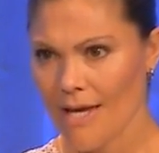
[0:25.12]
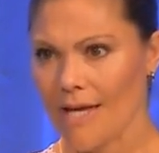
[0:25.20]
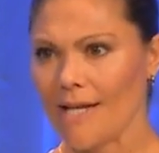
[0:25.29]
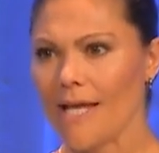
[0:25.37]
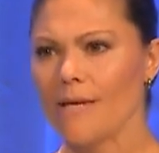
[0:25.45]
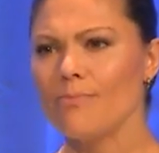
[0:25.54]

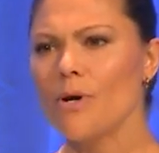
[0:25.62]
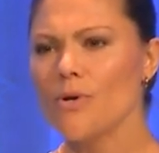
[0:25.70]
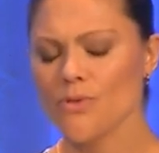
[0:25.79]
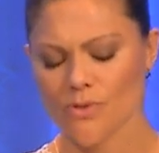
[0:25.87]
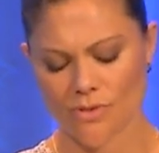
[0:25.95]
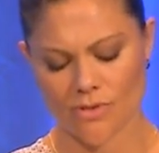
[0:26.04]
And like
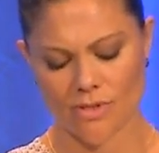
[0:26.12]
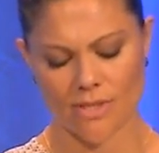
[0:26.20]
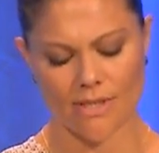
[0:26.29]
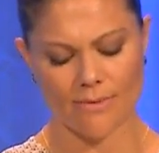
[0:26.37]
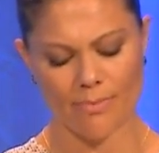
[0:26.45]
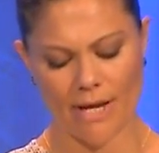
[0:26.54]
most
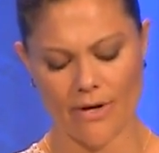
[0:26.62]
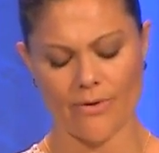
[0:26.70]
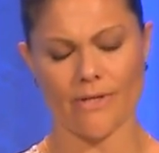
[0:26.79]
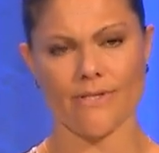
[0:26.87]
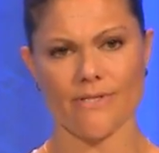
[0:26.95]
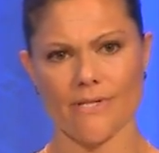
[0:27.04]

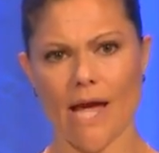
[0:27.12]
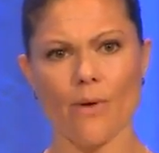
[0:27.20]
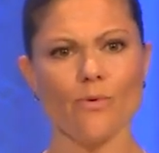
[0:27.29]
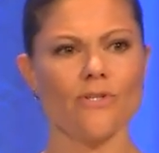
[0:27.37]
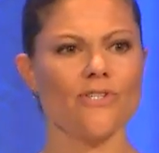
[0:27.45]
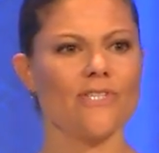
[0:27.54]
parents, I
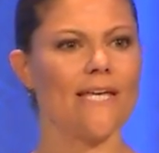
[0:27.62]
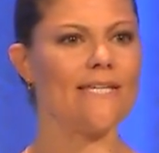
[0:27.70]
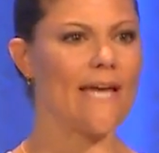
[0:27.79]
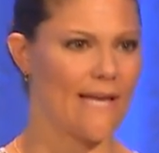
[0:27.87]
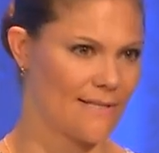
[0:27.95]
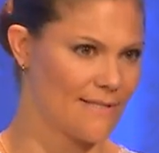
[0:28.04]
want to say
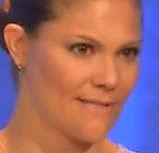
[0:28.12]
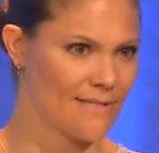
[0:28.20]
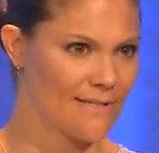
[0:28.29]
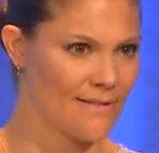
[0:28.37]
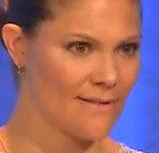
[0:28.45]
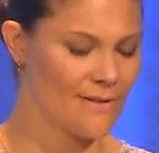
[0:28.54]

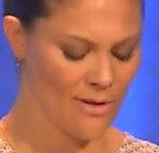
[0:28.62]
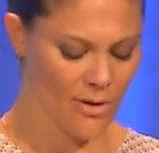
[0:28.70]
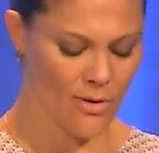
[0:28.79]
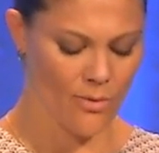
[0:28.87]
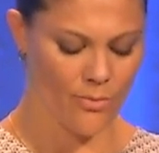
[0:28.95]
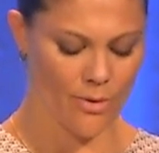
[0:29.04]
yes
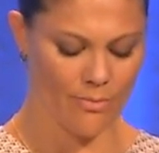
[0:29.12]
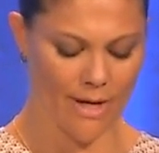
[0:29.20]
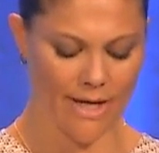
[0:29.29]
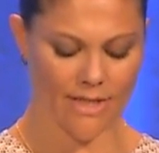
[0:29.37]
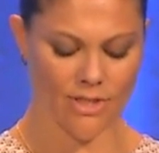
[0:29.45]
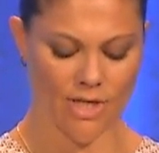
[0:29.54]
when
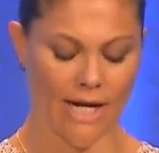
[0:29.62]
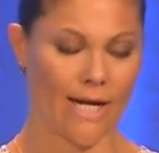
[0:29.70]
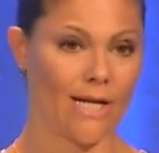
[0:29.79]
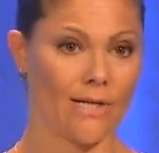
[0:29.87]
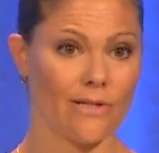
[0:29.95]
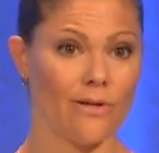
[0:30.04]
my
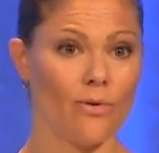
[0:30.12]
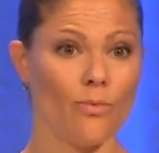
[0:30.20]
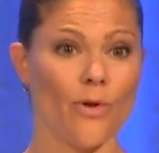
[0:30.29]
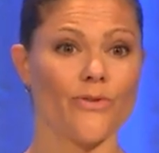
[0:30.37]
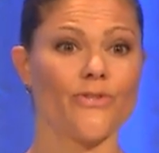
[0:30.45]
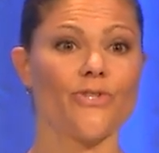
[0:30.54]
child
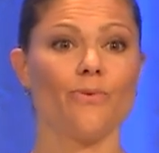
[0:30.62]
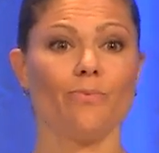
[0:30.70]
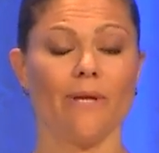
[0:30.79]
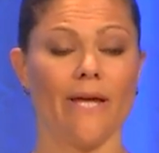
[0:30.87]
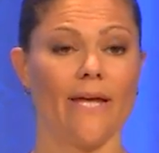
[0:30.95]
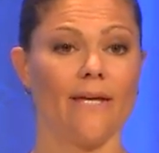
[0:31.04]
wants to
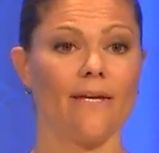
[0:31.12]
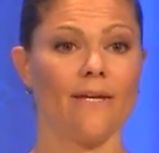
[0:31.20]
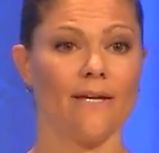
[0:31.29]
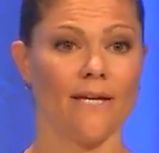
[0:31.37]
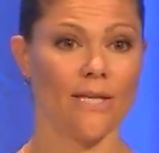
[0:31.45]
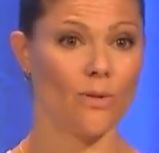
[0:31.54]
play
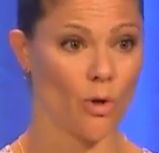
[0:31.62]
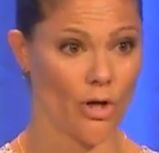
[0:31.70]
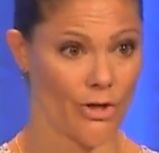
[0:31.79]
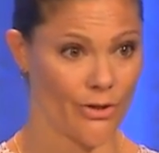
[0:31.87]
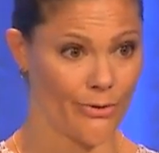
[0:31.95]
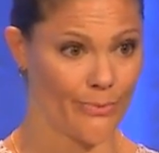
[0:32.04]
in the
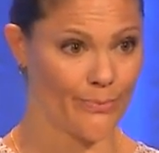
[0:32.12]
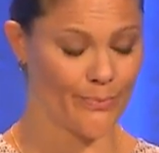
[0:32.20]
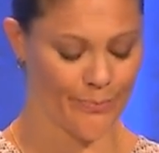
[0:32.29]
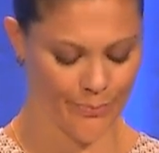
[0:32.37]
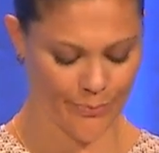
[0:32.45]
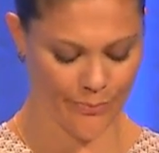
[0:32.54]
water.
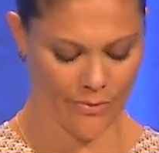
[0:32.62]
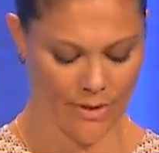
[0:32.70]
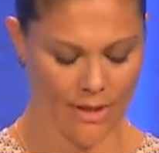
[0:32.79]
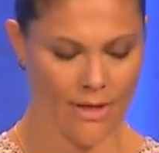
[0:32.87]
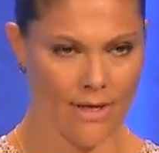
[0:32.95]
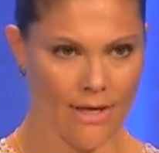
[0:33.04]

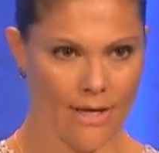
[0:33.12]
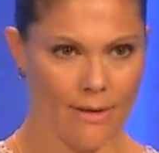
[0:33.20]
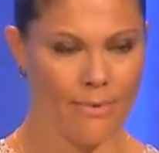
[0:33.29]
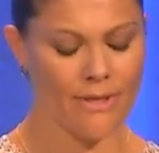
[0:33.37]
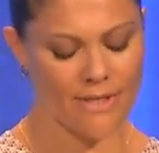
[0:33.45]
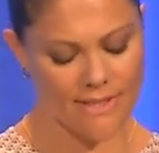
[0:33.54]

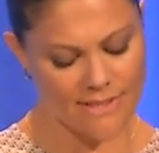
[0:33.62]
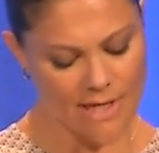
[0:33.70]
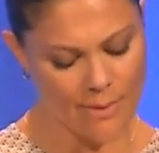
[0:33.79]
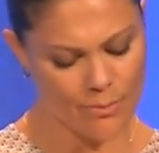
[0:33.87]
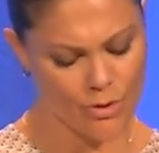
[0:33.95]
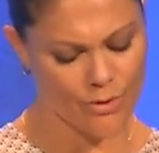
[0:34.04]
But this
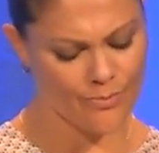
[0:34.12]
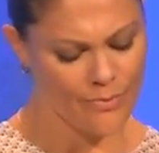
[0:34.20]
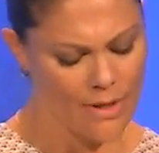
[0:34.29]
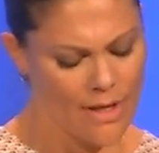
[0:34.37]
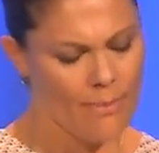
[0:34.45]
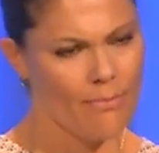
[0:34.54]
summer,
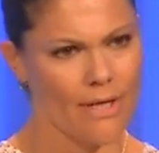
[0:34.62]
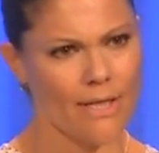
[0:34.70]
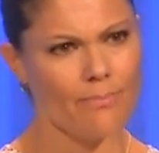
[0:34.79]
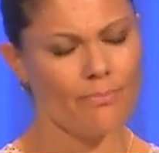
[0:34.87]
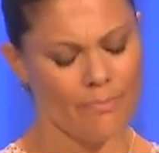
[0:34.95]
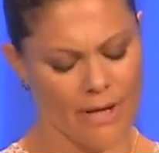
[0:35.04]

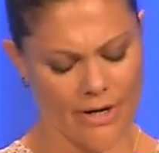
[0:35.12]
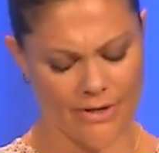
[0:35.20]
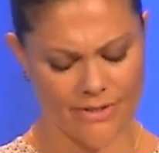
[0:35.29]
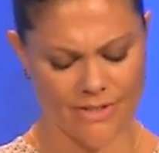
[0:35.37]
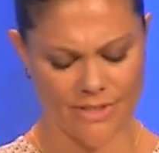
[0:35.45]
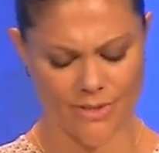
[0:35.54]
many
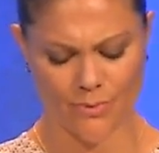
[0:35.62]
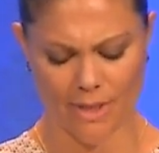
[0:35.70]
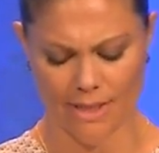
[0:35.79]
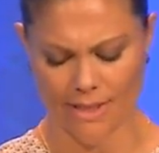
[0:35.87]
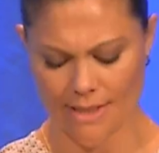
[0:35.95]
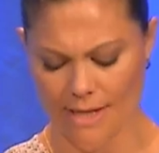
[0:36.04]
parents in
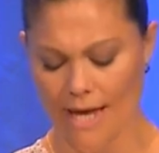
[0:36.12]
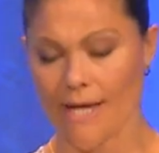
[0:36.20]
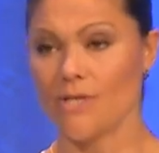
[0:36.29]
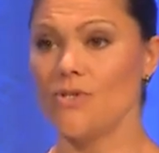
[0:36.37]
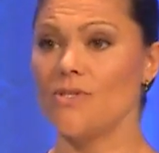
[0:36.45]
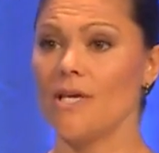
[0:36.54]
Sweden
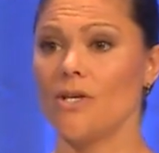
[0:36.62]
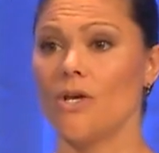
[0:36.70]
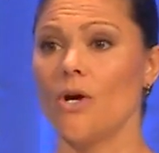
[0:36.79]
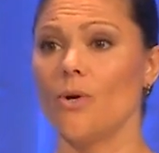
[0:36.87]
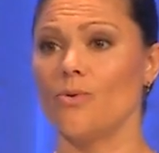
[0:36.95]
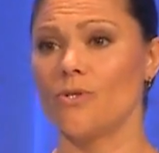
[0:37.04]
had to say
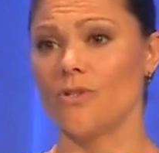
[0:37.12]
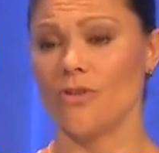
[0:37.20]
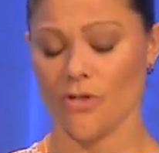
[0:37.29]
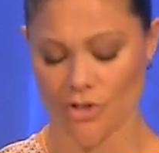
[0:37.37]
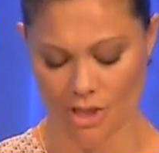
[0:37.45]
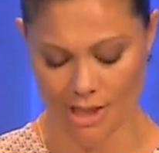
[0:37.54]
no to
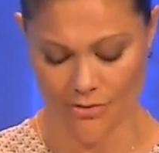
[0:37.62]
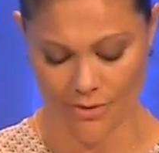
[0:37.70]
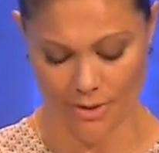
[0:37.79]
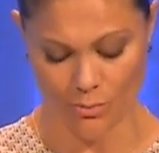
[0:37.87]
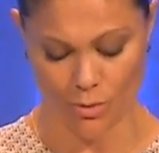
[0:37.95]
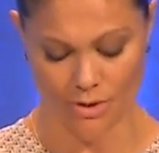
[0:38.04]
their
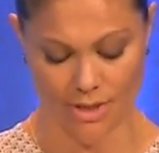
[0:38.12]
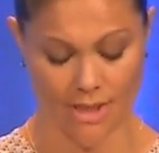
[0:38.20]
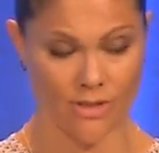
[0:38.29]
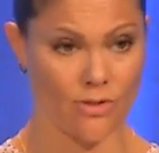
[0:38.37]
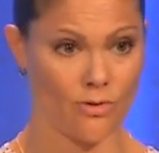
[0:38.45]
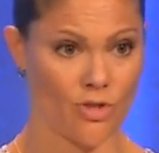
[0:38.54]
children wanting
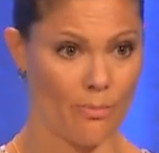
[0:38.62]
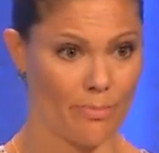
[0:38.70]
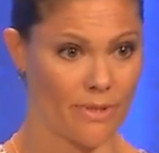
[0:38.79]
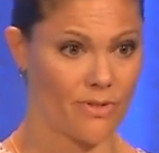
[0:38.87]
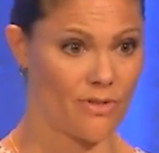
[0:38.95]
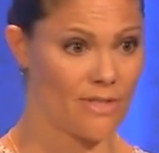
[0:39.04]
to jump
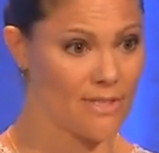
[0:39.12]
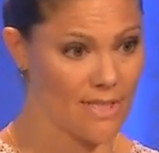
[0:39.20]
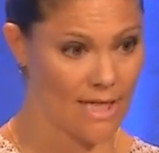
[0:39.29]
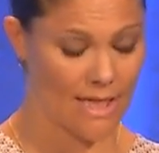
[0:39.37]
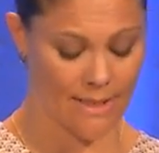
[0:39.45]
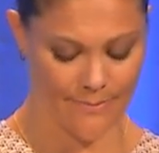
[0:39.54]
into the
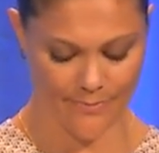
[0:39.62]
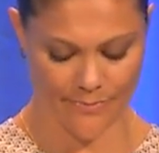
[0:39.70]
sea